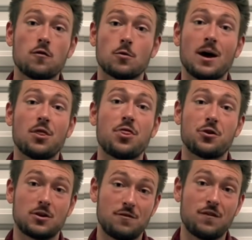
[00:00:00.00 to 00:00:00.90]
about
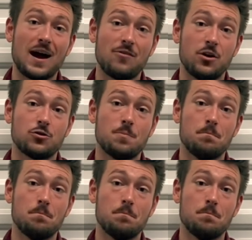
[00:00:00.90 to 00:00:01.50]
3,500